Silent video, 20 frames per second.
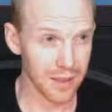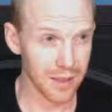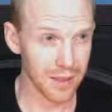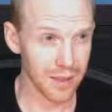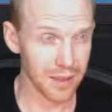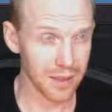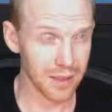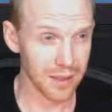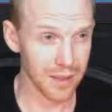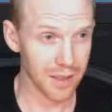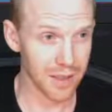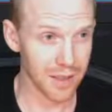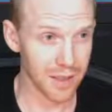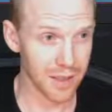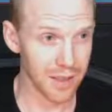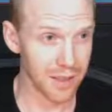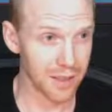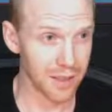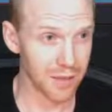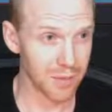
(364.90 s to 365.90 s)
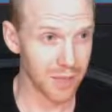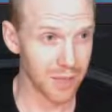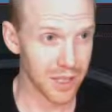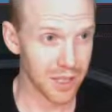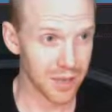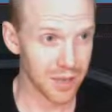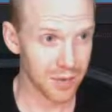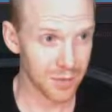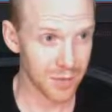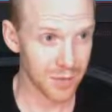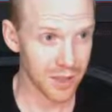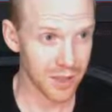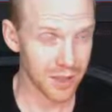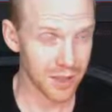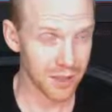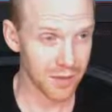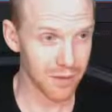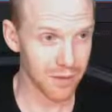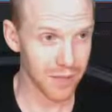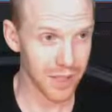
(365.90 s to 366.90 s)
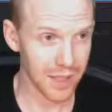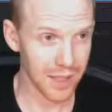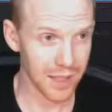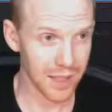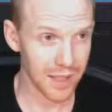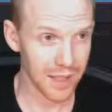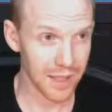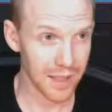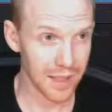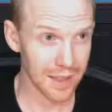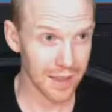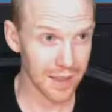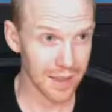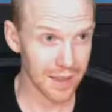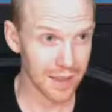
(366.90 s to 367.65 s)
interesting too, because once you've done that,